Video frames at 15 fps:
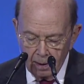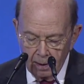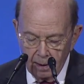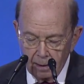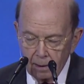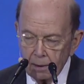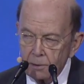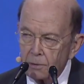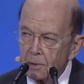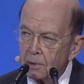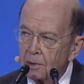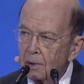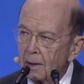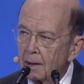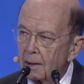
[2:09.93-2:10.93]
And
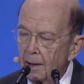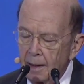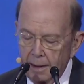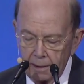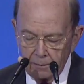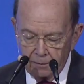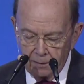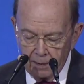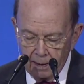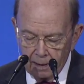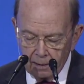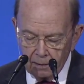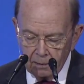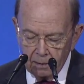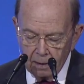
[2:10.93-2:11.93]
interestingly, I
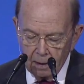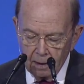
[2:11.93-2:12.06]
found